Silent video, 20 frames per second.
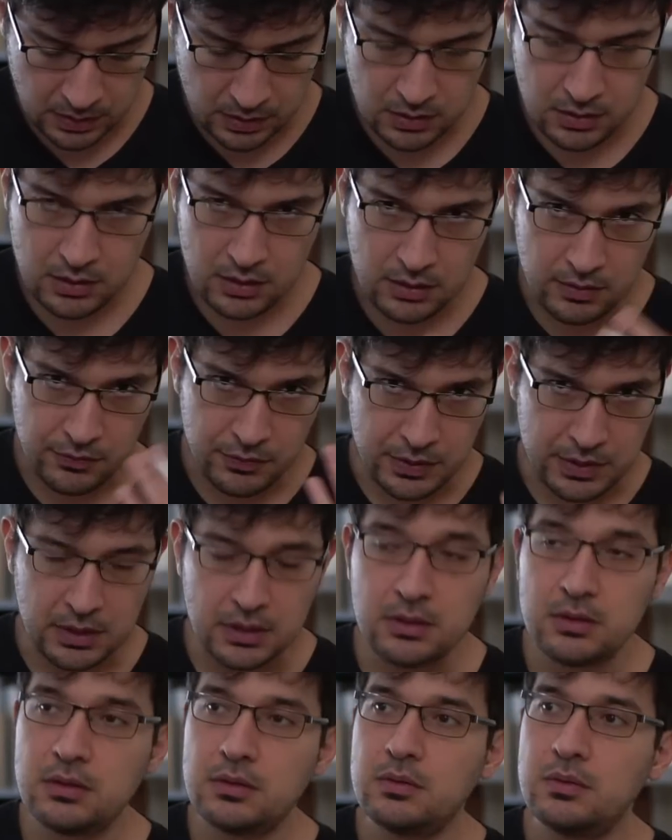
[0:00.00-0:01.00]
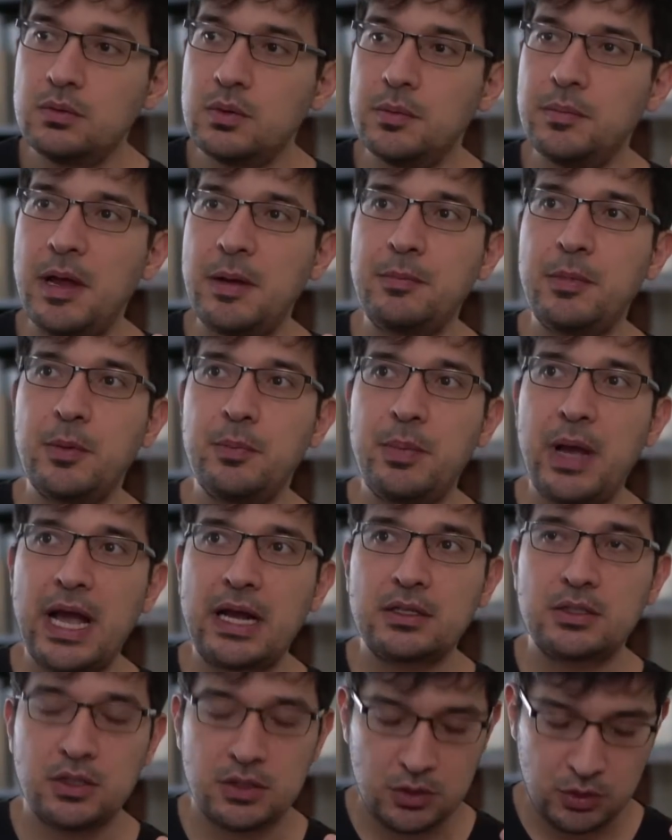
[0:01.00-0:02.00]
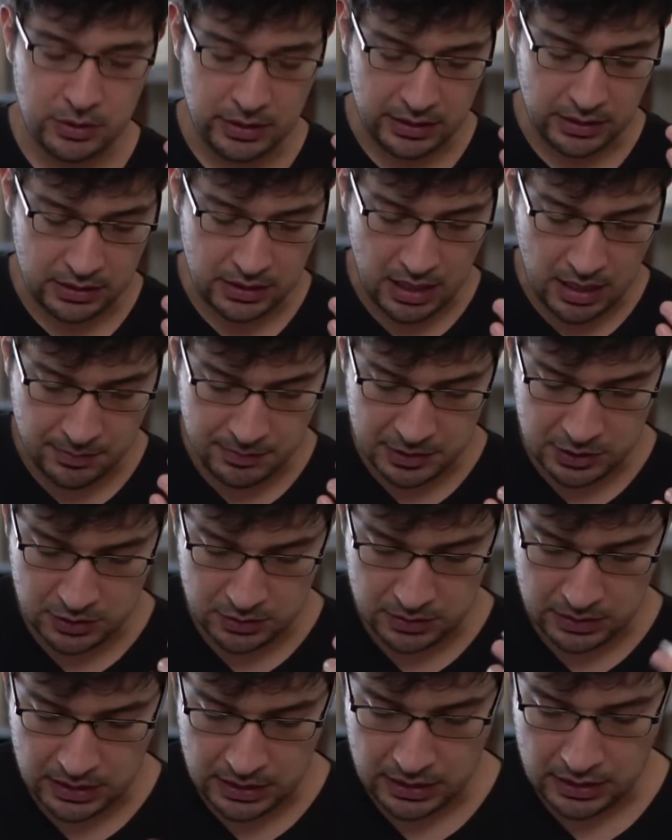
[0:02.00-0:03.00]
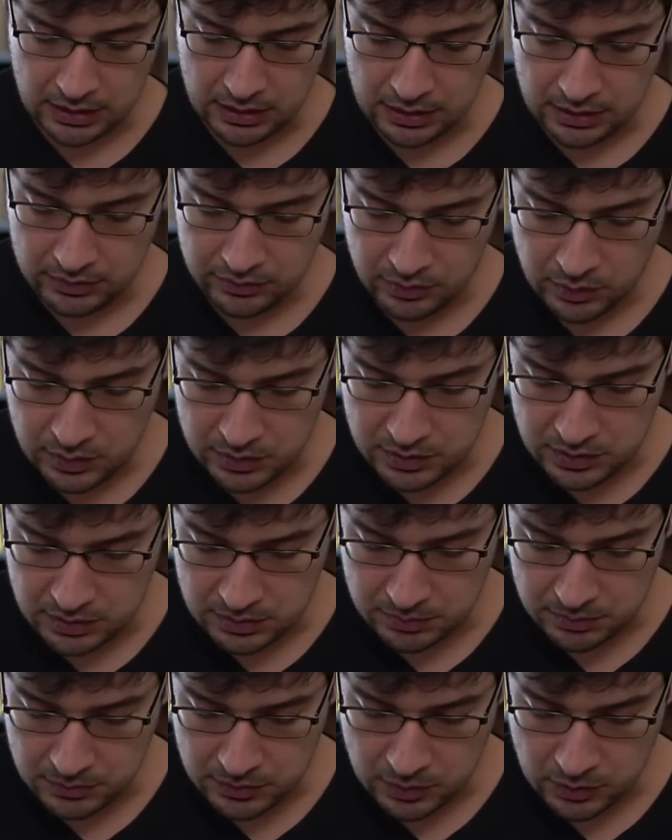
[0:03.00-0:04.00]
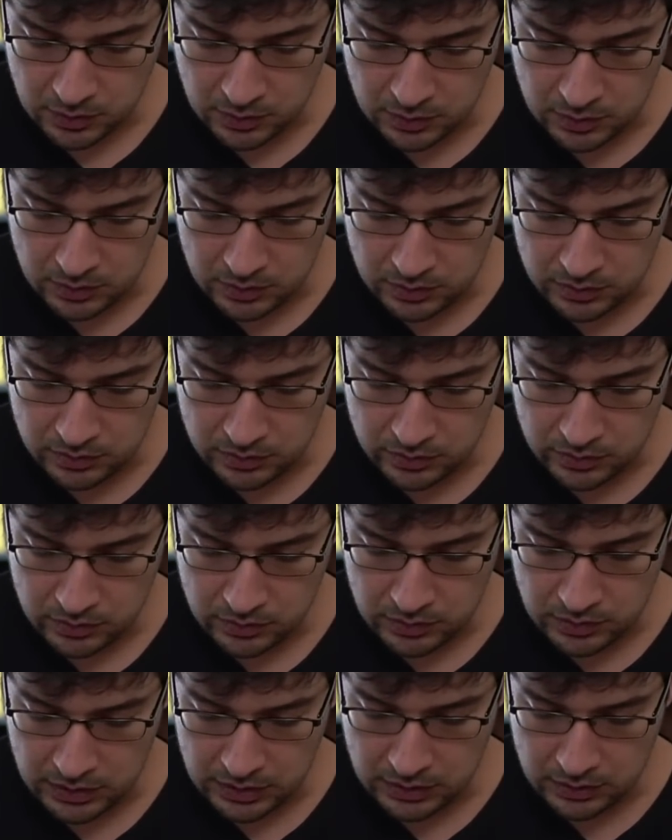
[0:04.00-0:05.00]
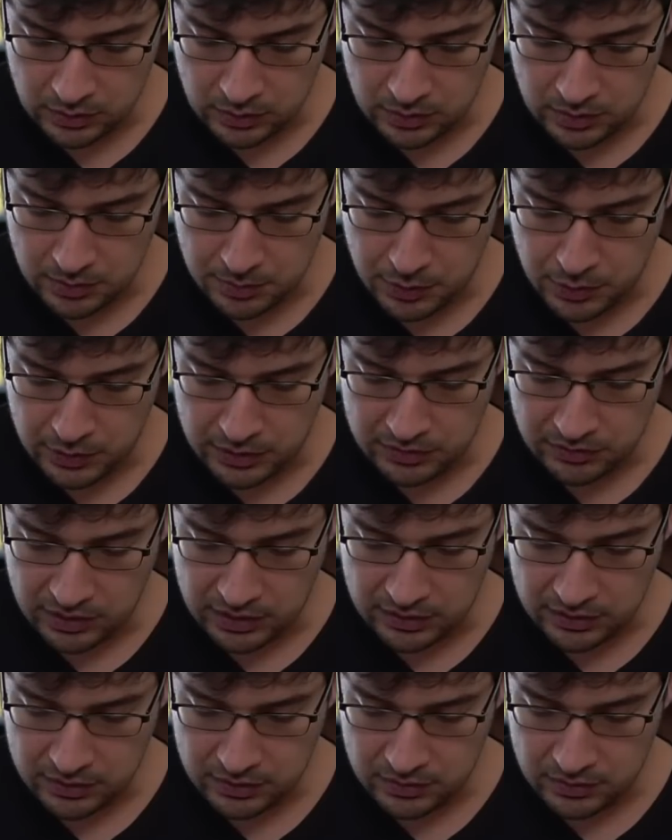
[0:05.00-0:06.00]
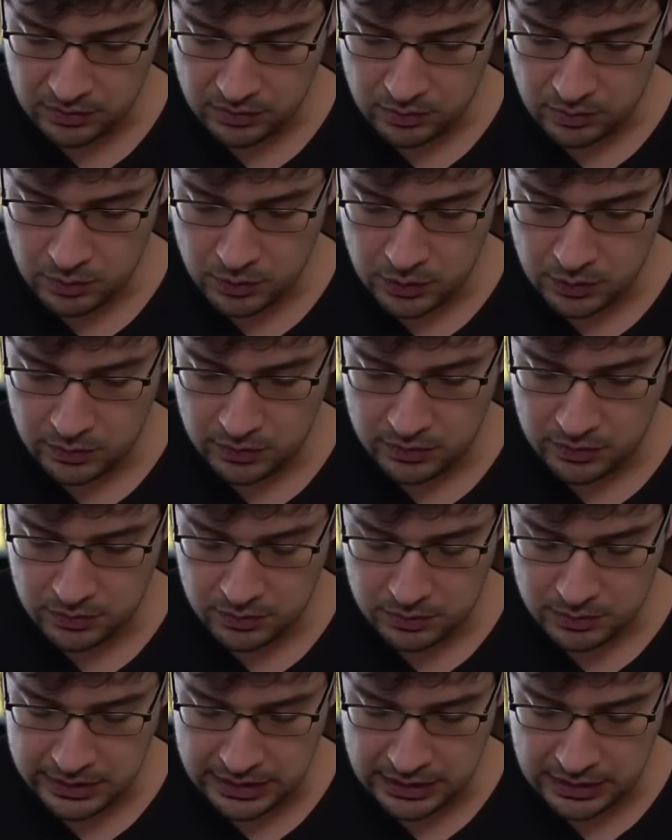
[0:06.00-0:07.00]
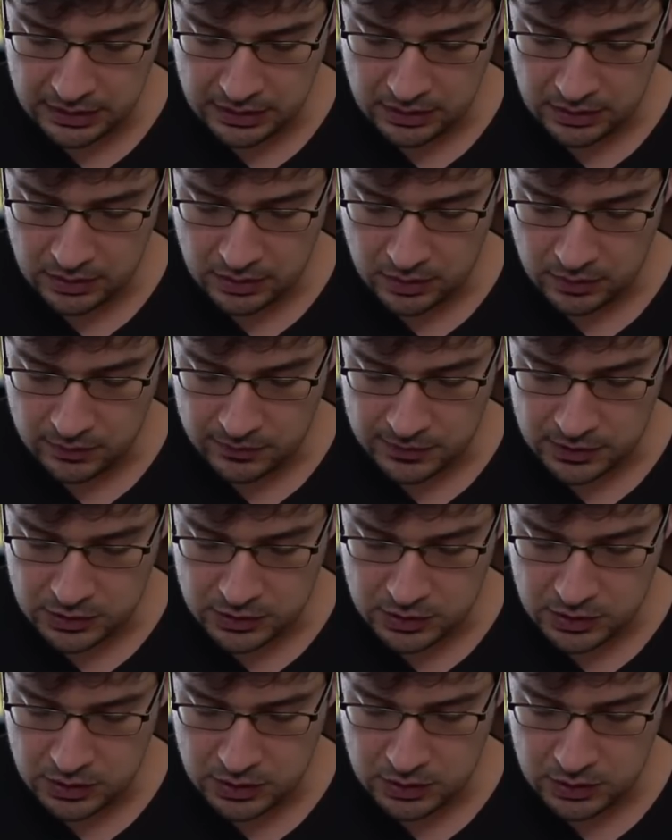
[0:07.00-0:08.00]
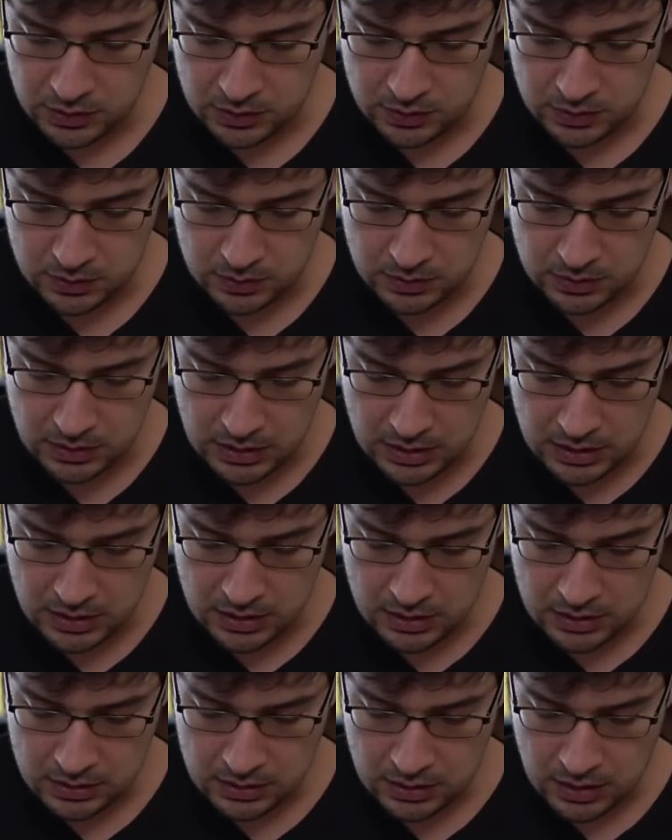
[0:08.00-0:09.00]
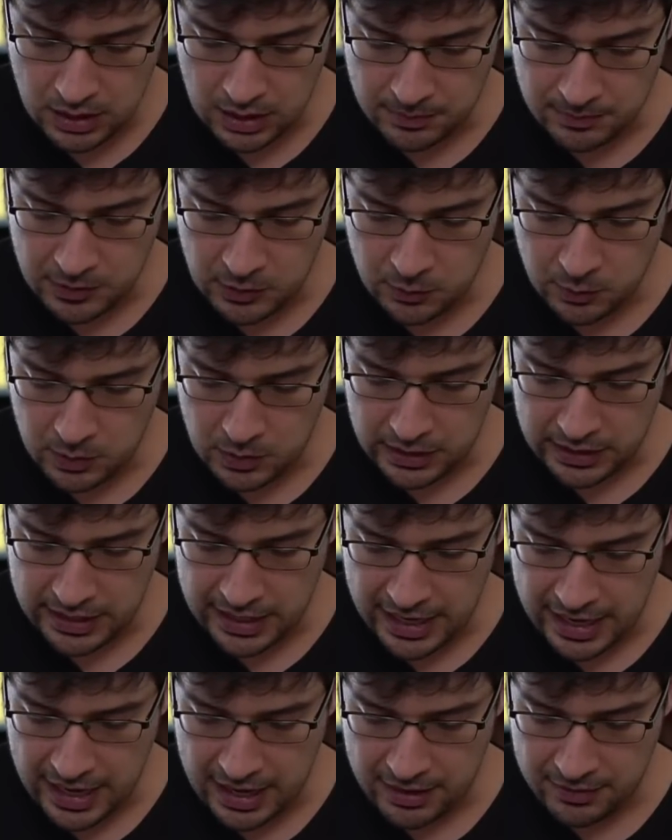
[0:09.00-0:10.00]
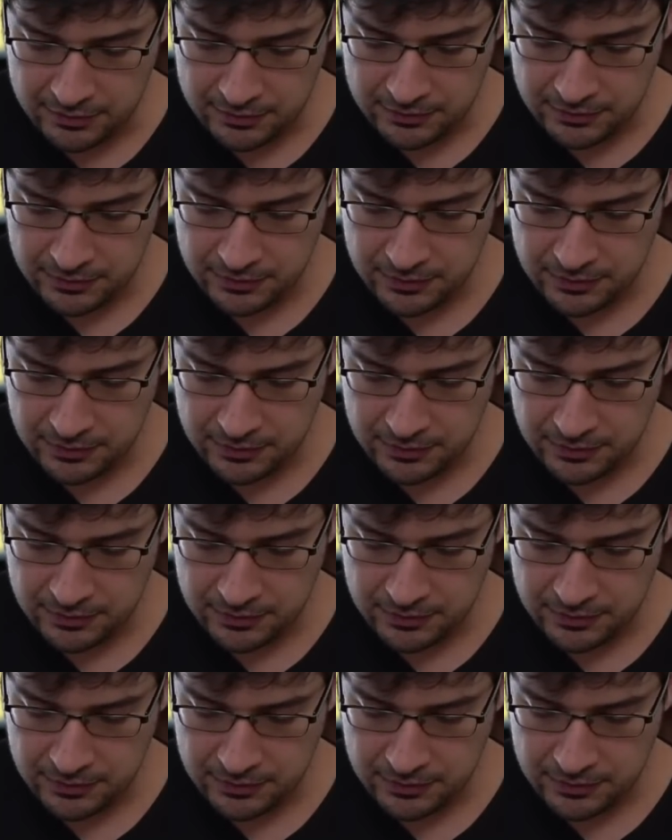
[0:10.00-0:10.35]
if we remember back to trigonometry, it's going to include the points like root 3 over 2, comma 1/2.